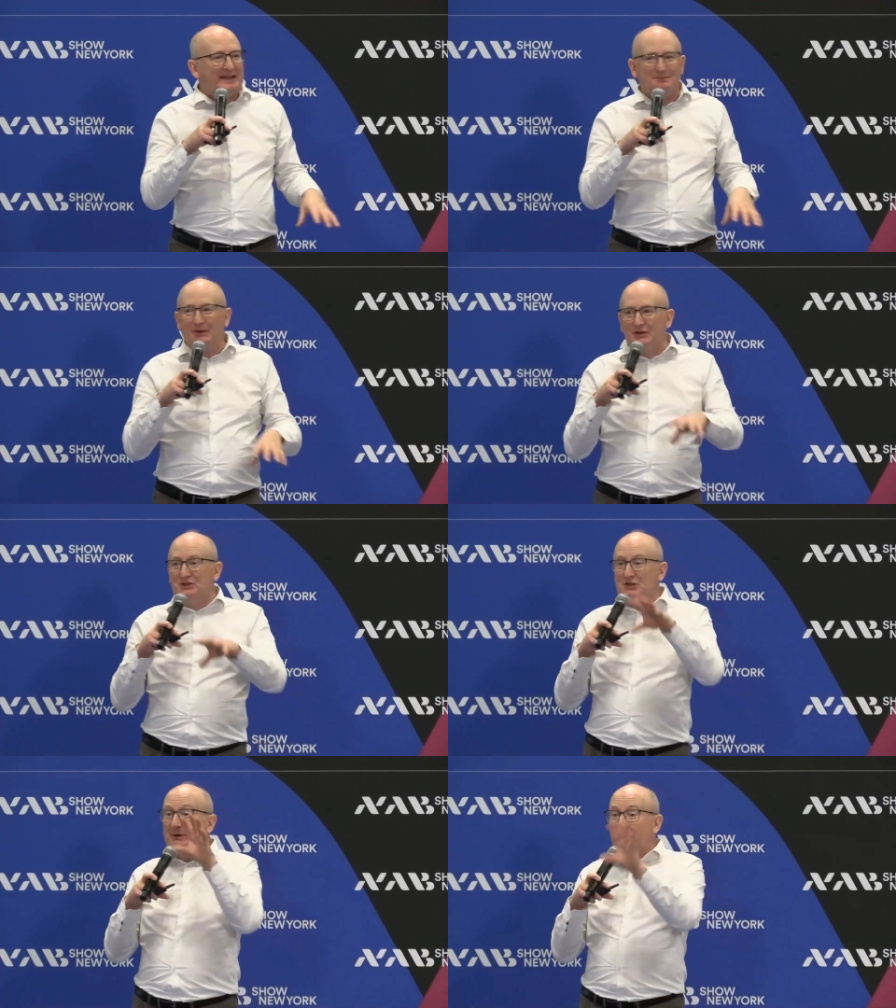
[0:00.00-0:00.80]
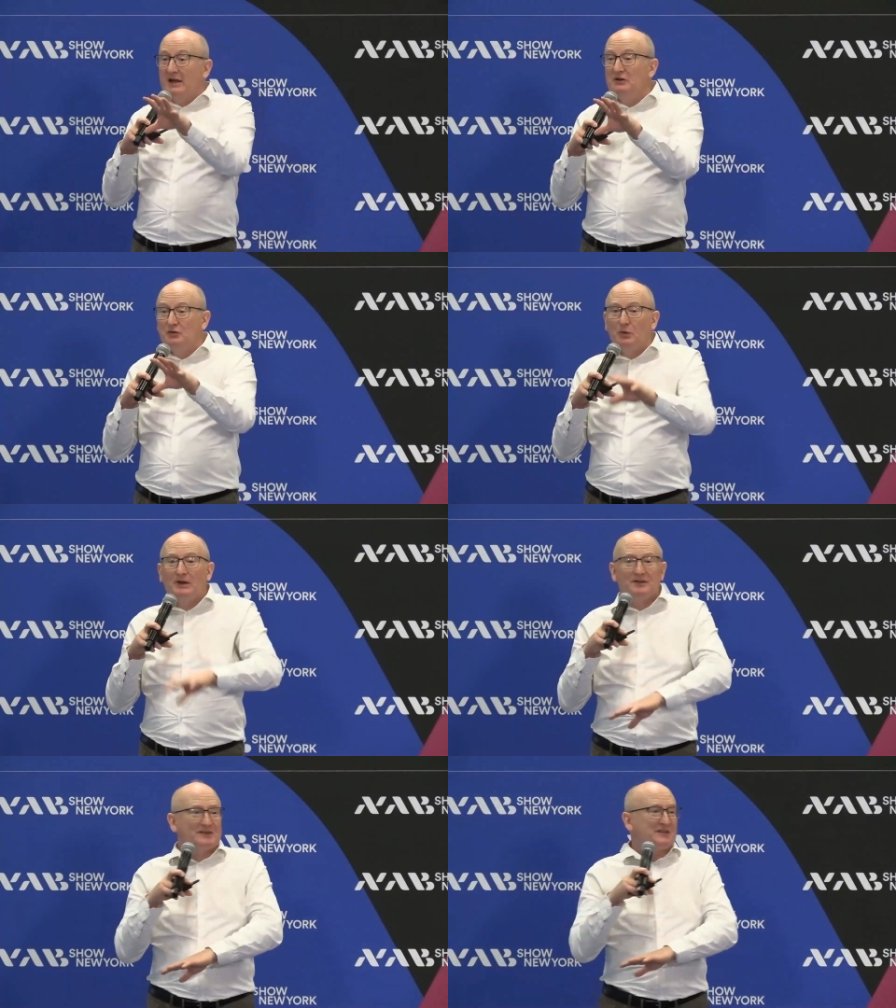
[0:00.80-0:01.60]
is because you encode
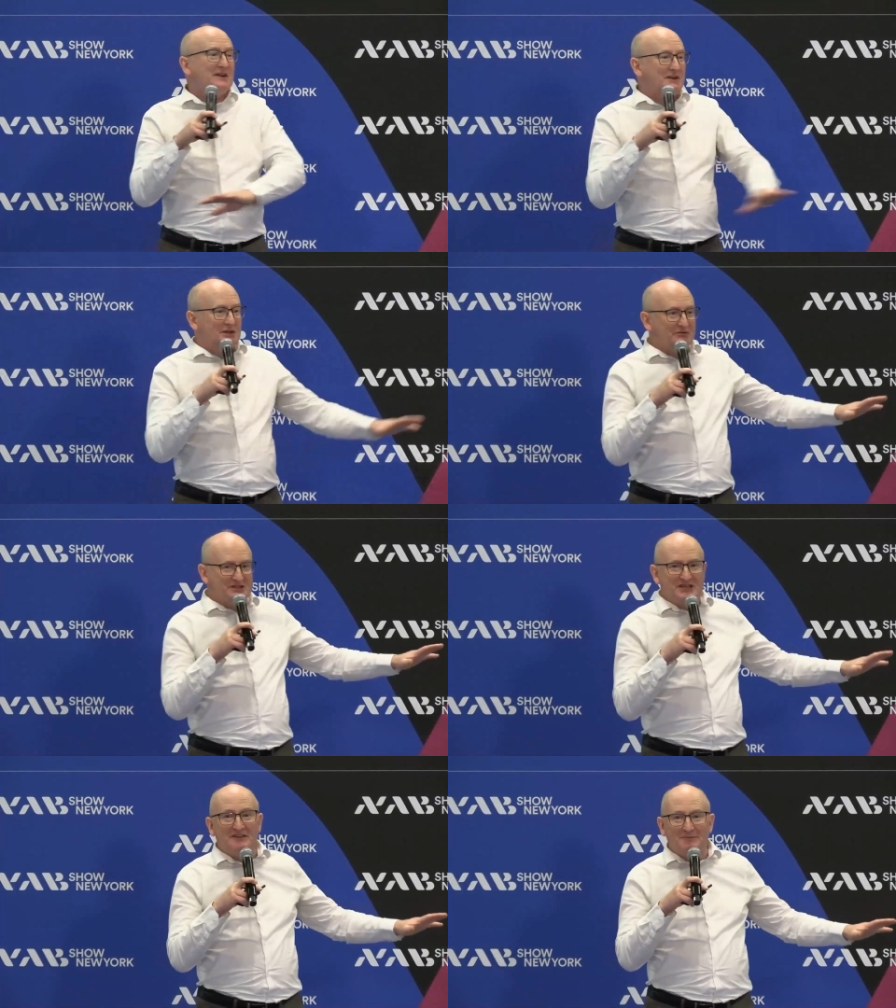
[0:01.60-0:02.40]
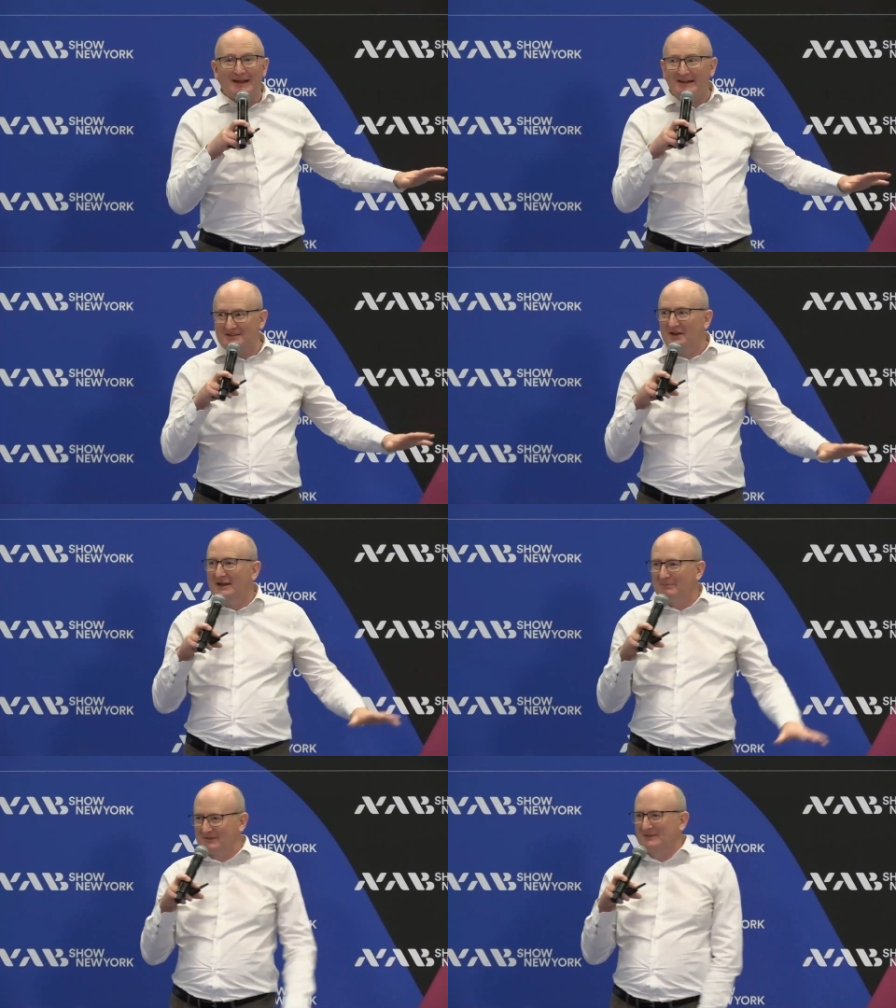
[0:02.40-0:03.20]
once, you receive many
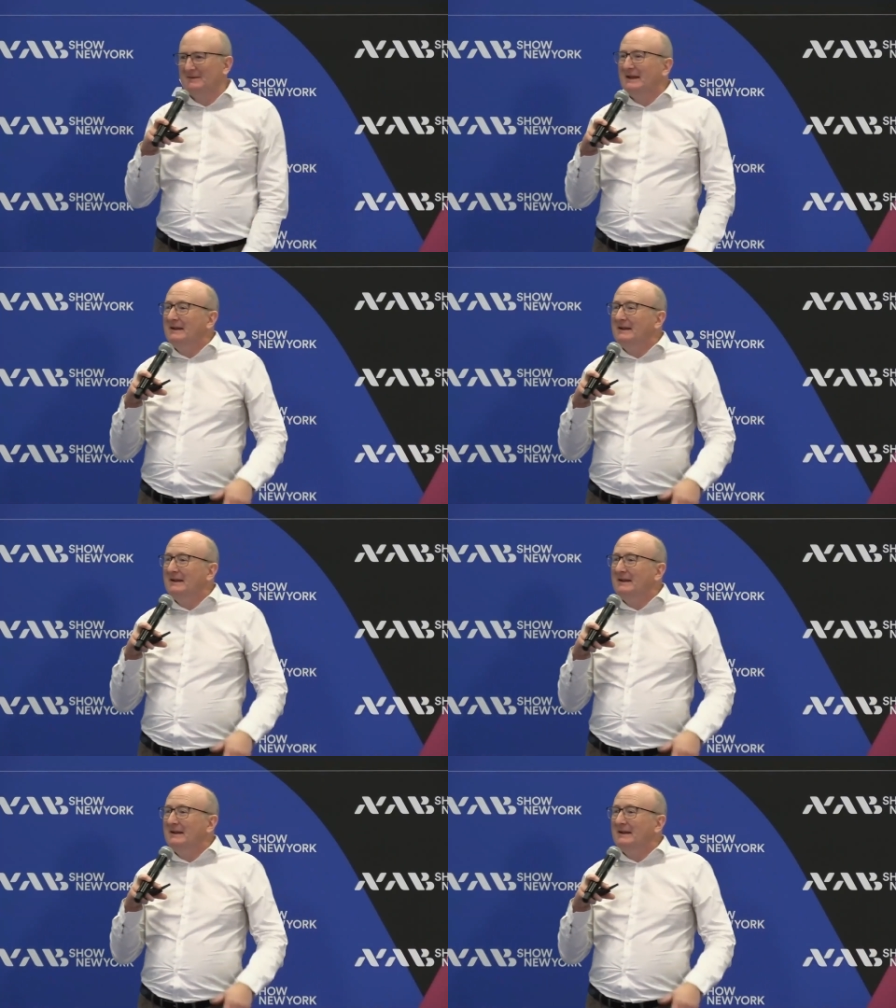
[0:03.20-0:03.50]
times.